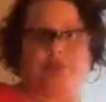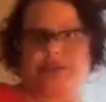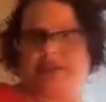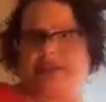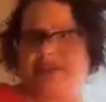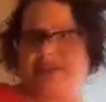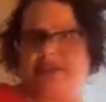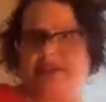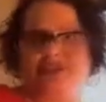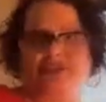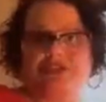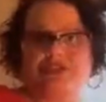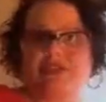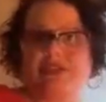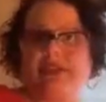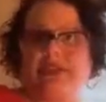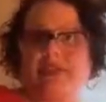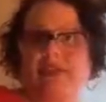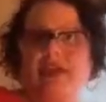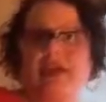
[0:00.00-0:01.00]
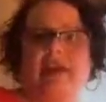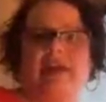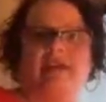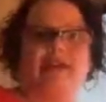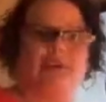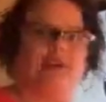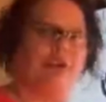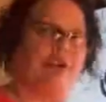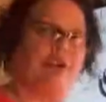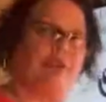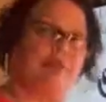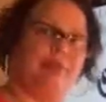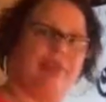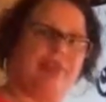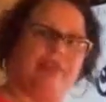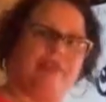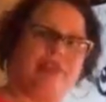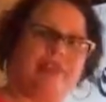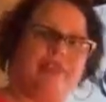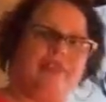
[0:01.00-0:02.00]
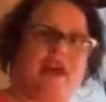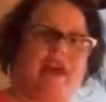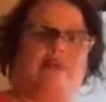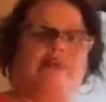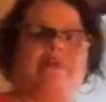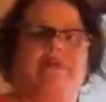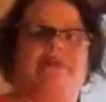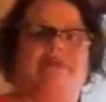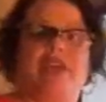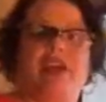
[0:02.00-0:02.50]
presentations online, you can record them.